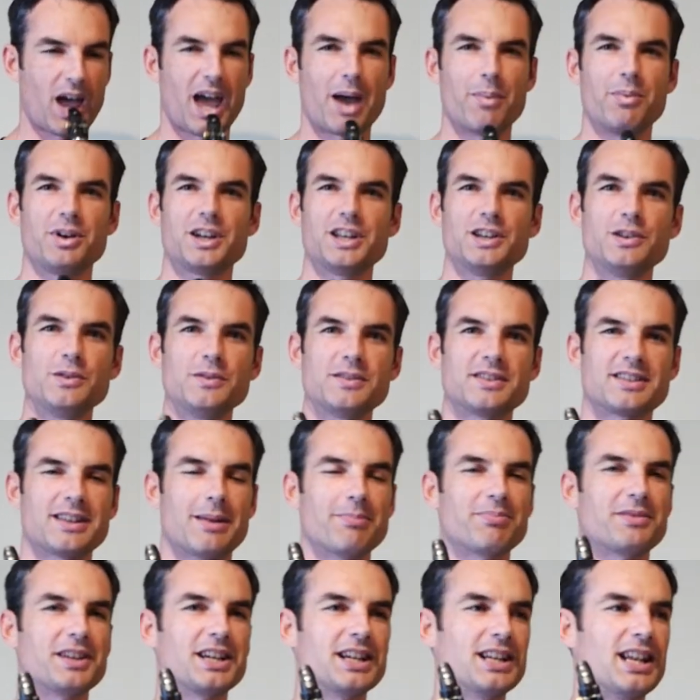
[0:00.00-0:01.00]
And we can do
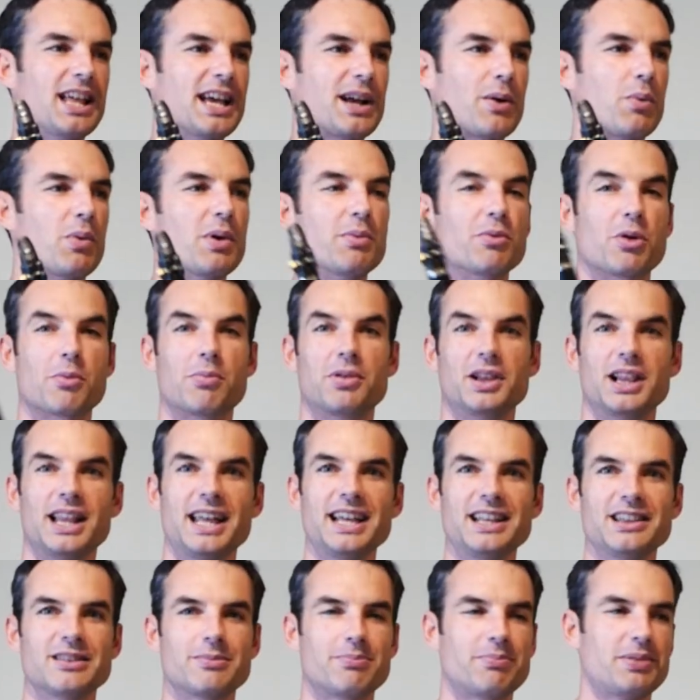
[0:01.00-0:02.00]
something like when we're
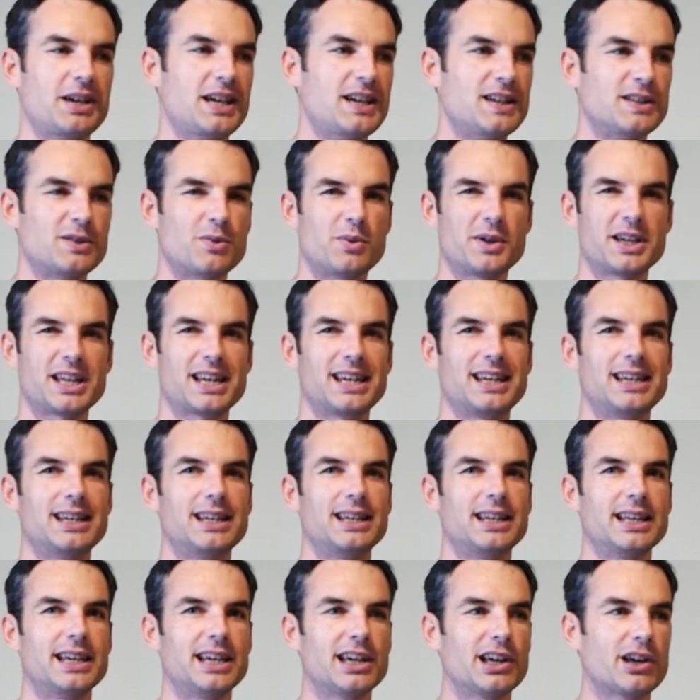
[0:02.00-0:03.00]
playing the piece, we can
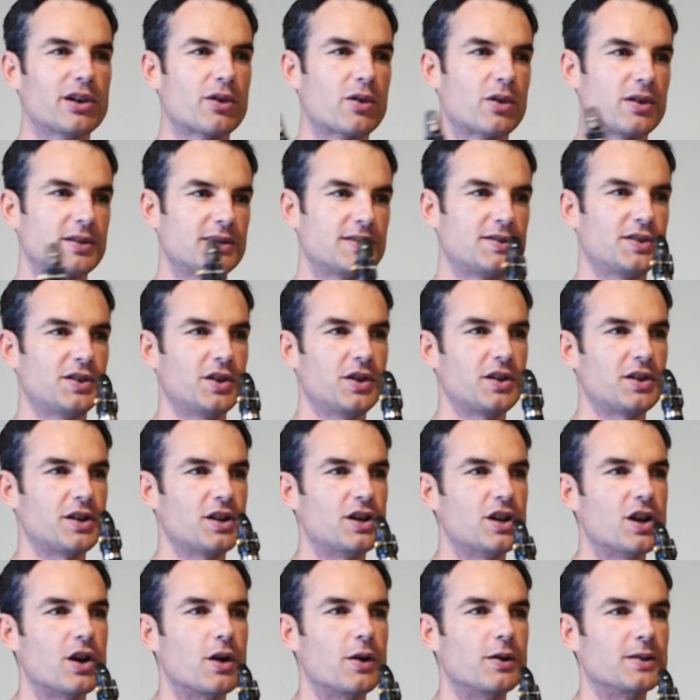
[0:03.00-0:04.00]
linger on
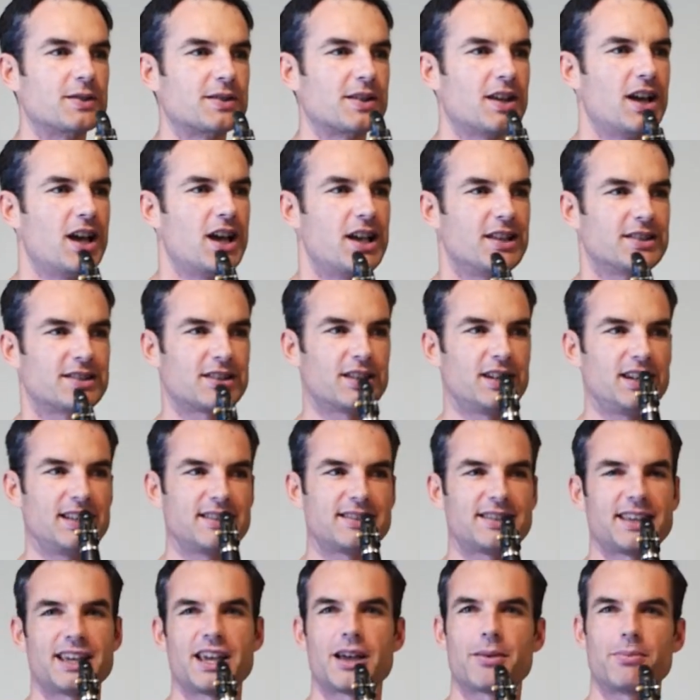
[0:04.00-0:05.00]
certain notes. So
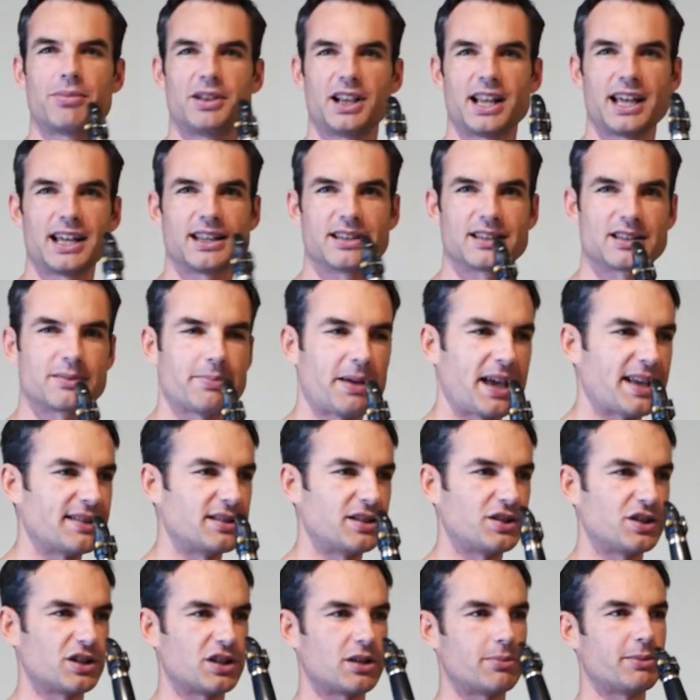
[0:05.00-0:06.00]
let's say I'm playing this
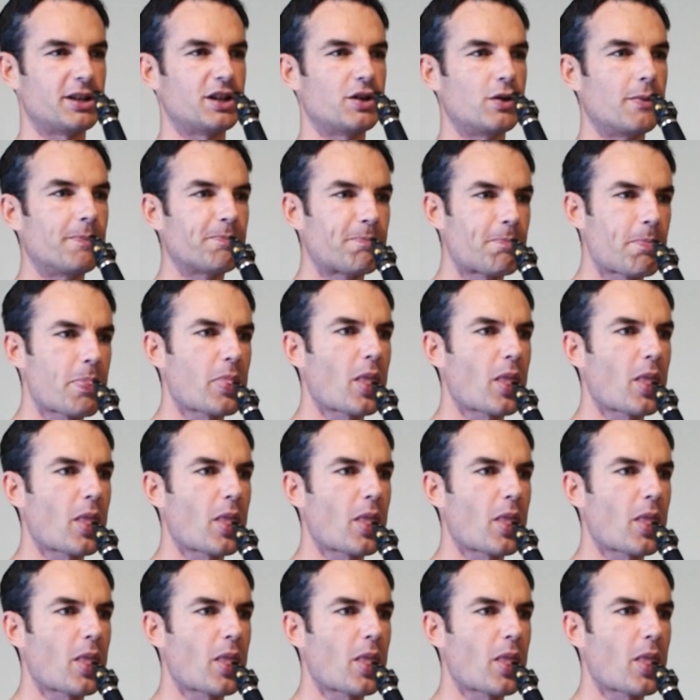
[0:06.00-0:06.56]
passage in the middle.